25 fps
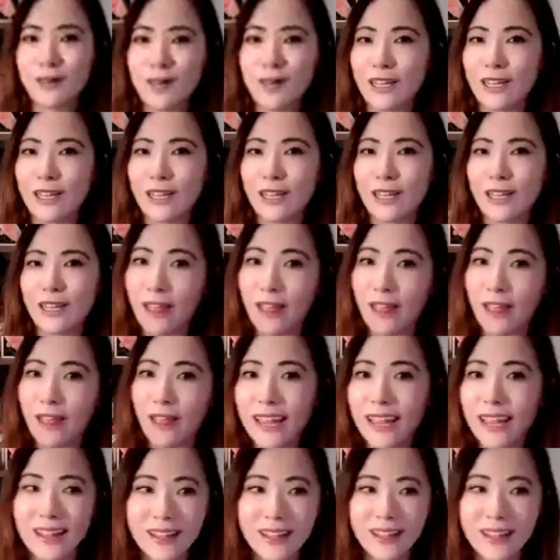play,
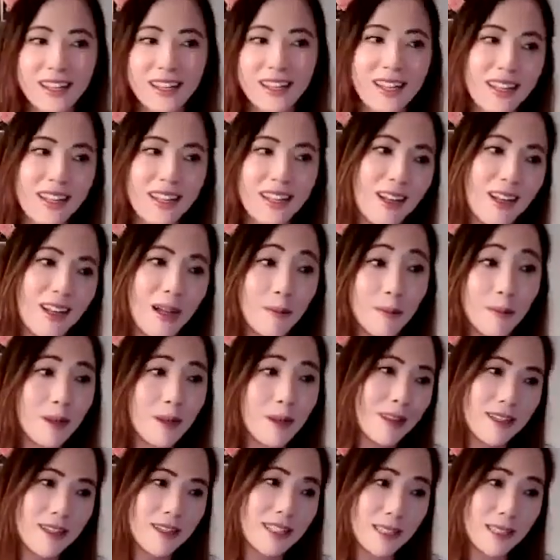or at
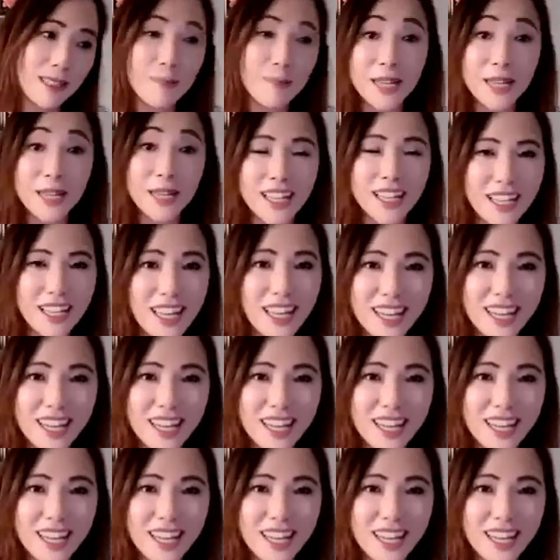least me. Yeah.